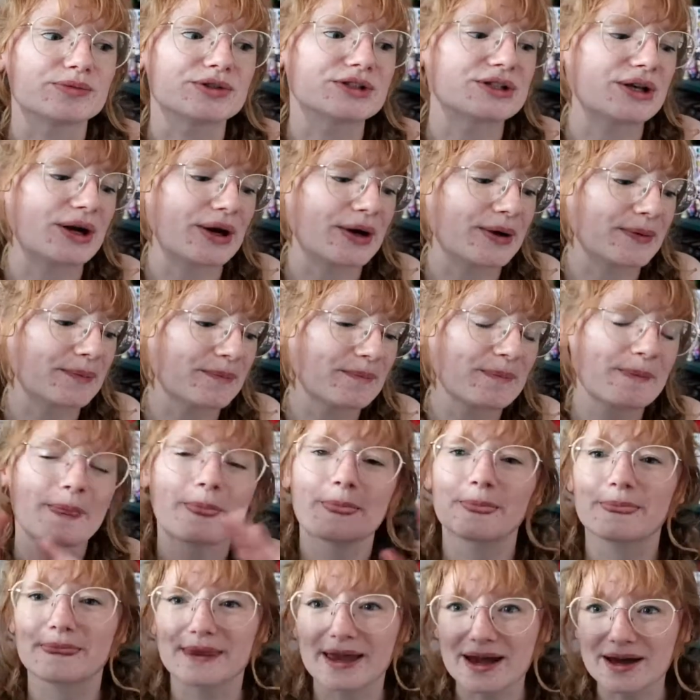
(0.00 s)
So
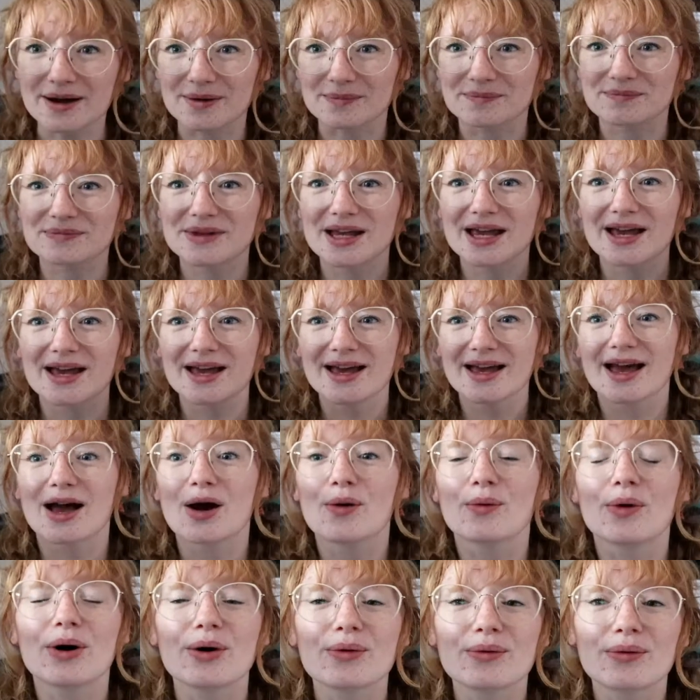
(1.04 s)
yeah,
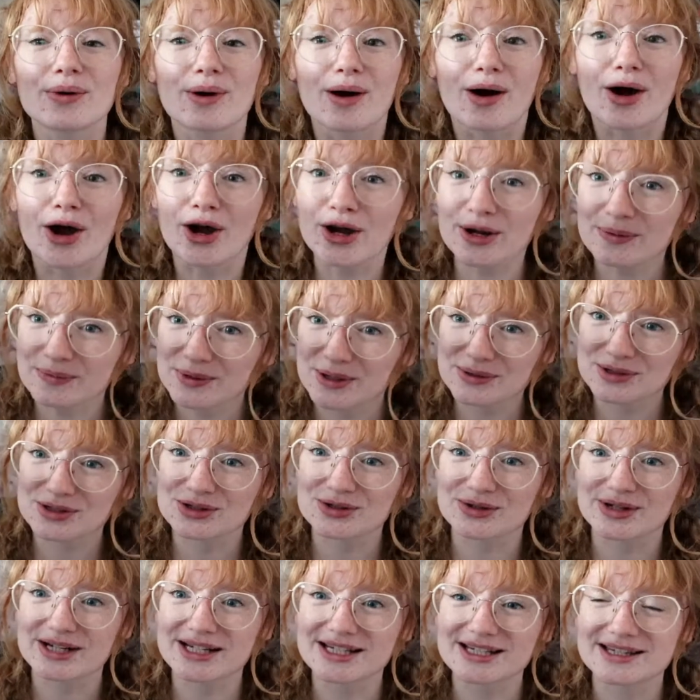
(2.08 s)
well, I hope you
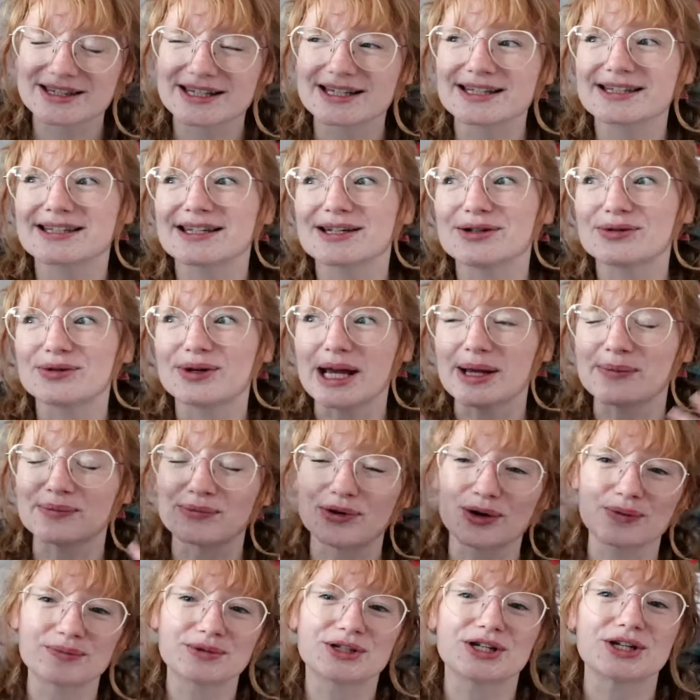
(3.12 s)
enjoyed this little
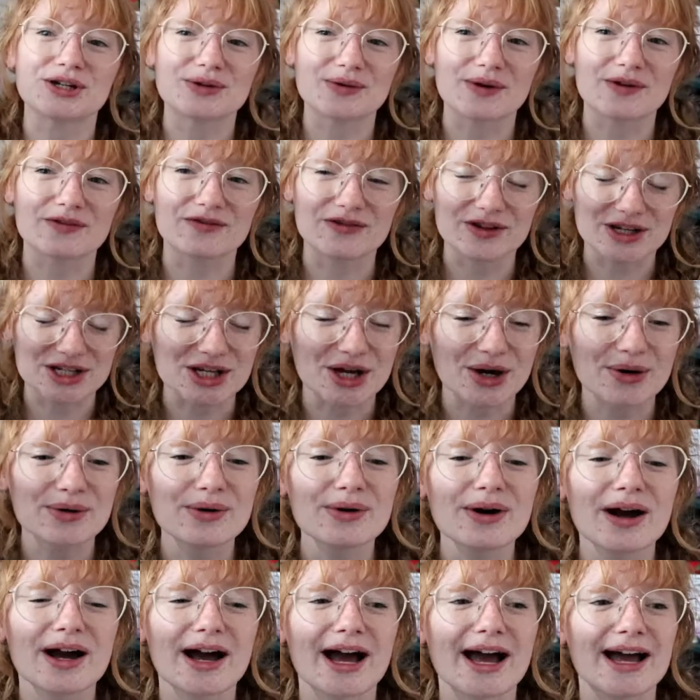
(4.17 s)
impromptu
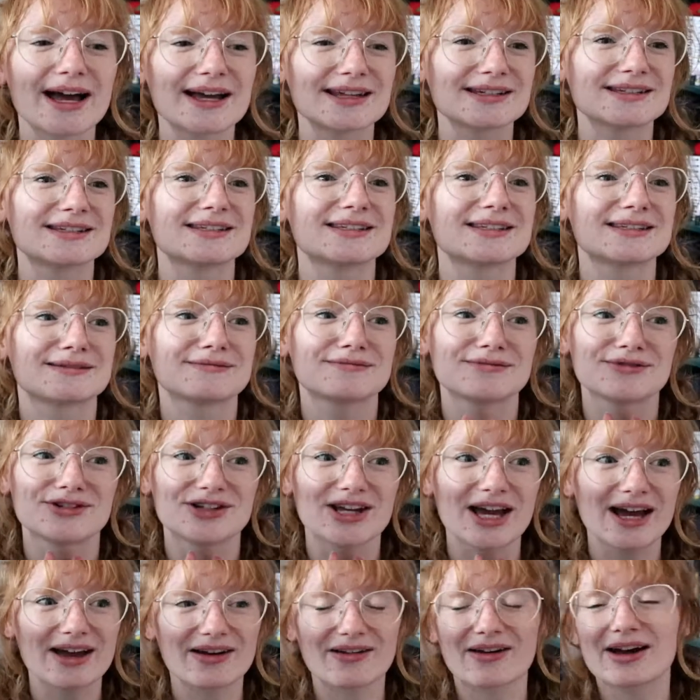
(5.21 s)
video and
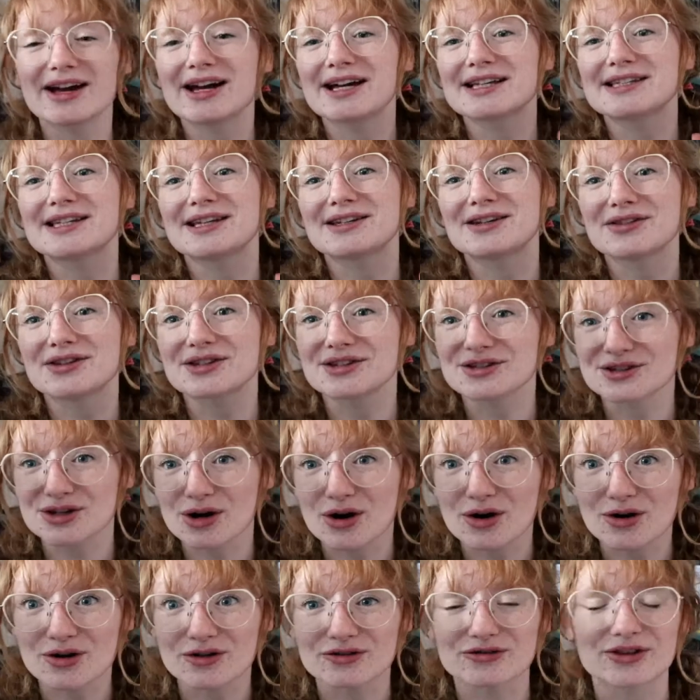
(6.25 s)
yeah, like I said at the
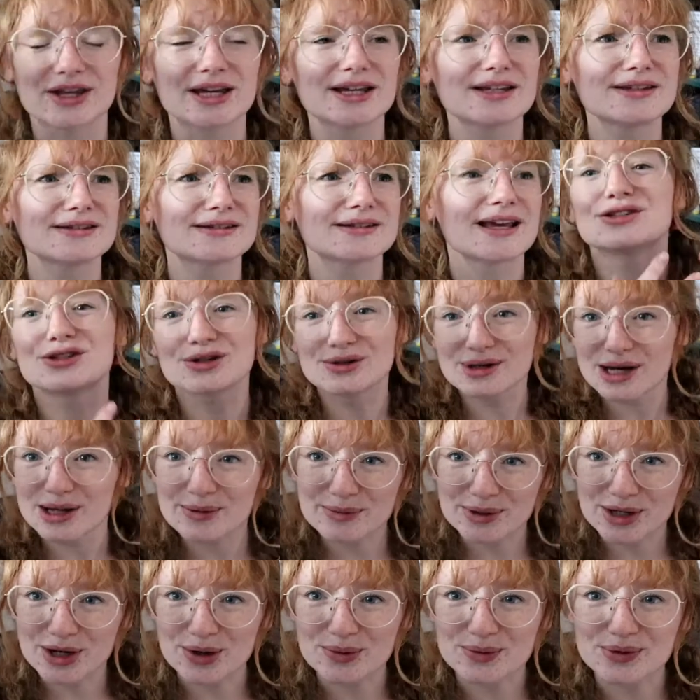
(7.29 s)
start of this, do let
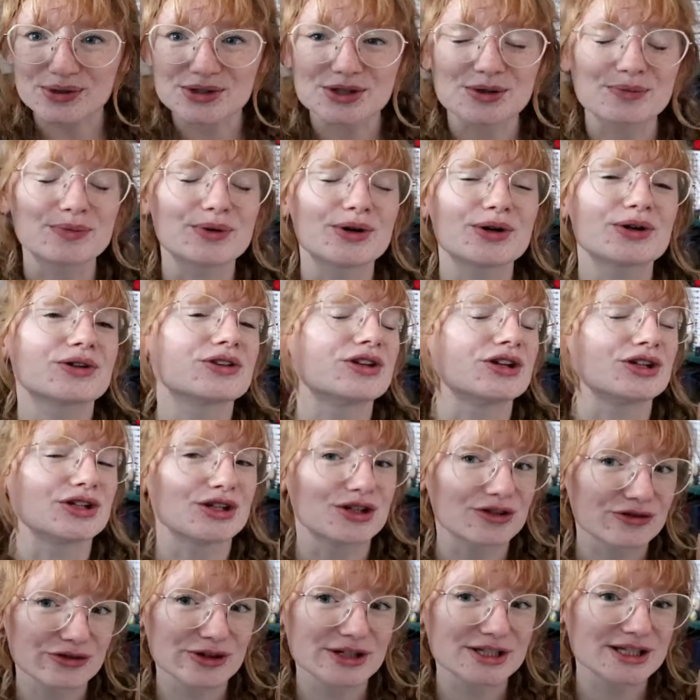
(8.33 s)
me know what's a book that
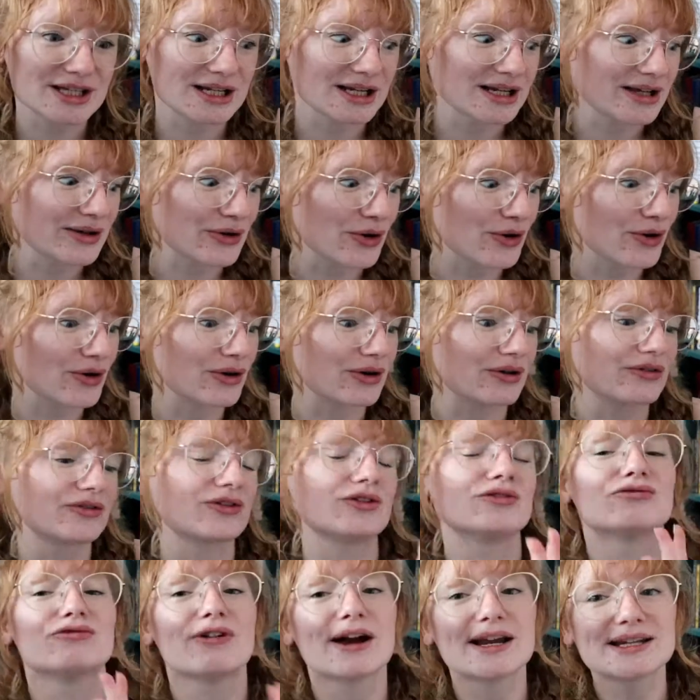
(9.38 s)
you've recently got or if
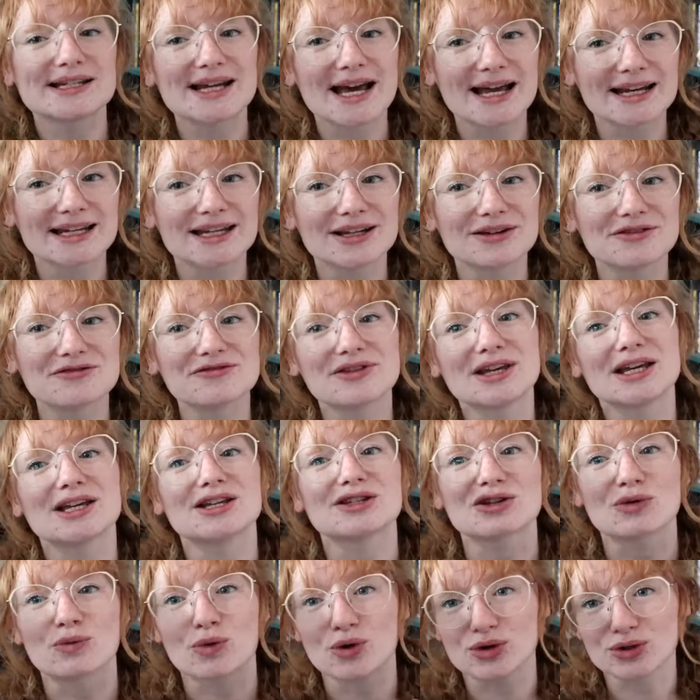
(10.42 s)
you've read any of
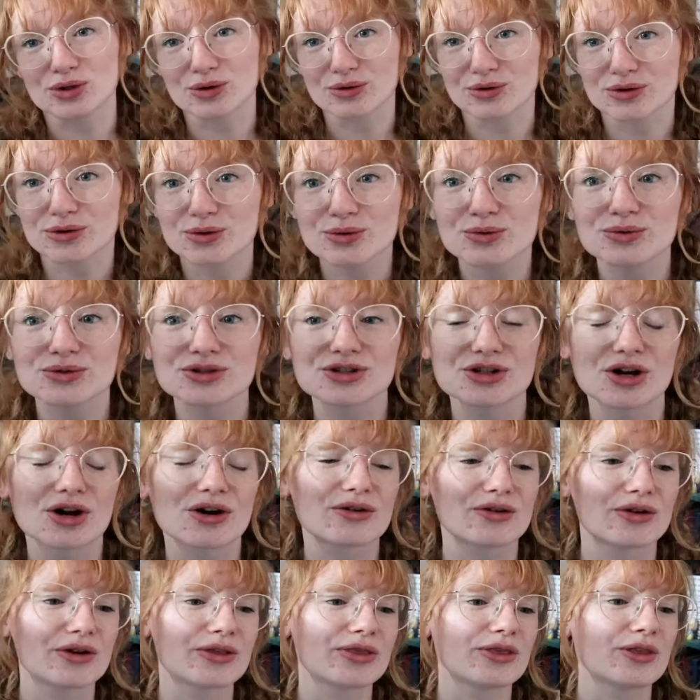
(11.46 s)
these, what your thoughts
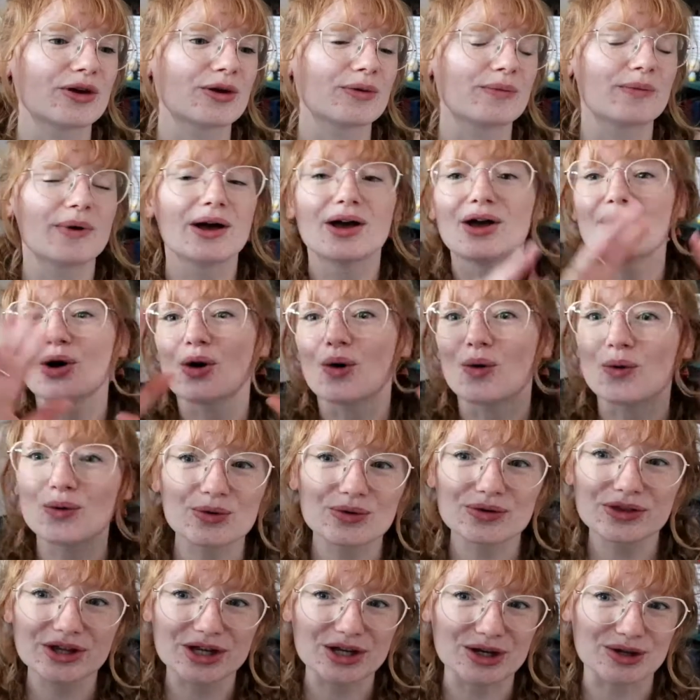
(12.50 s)
are on them,
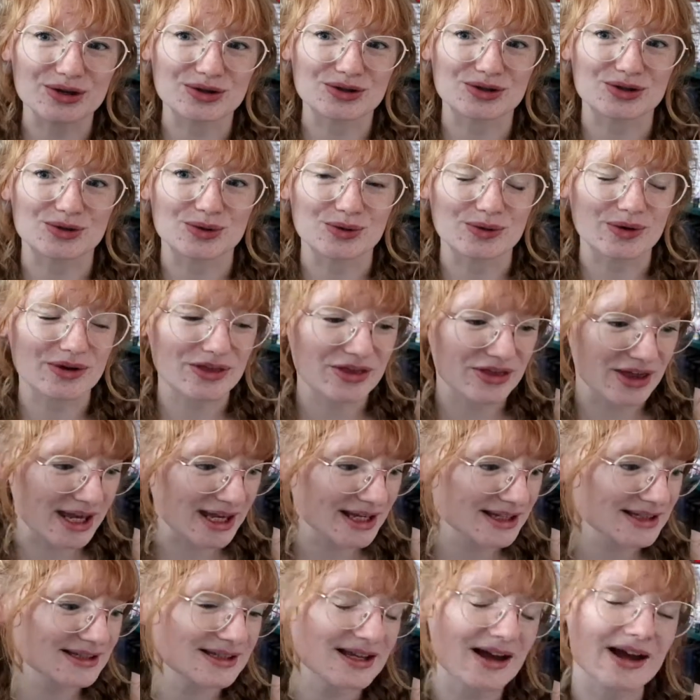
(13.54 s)
all the usual
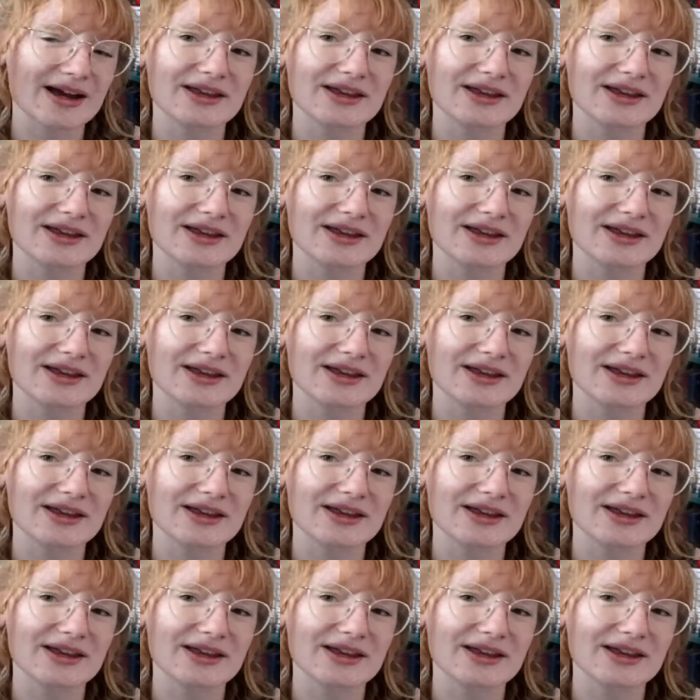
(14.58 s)
things.